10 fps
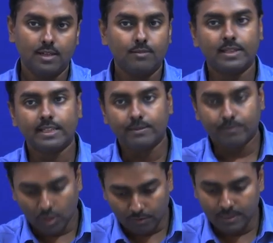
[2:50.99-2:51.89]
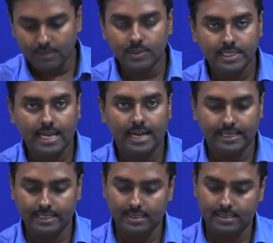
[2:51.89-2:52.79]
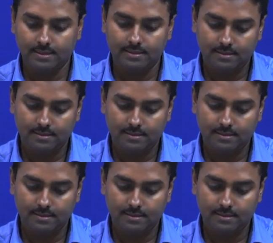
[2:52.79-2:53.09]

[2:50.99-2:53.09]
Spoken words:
But the problem with that is